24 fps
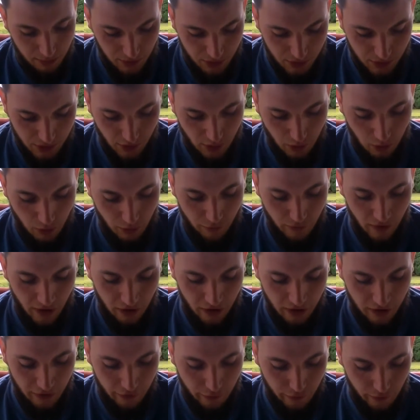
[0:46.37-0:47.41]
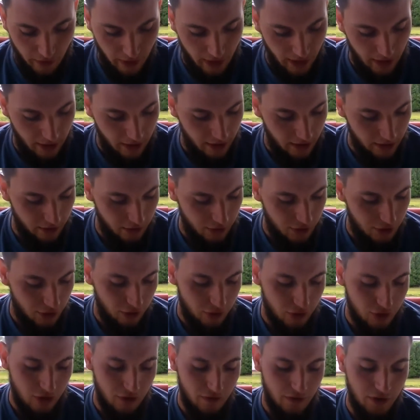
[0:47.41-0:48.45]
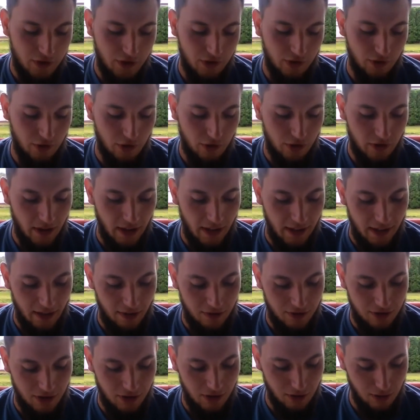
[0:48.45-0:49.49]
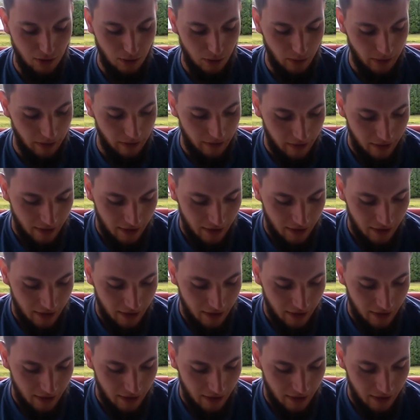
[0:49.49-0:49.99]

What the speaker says: So they were very afraid, and the children of Israel cried out to the Lord.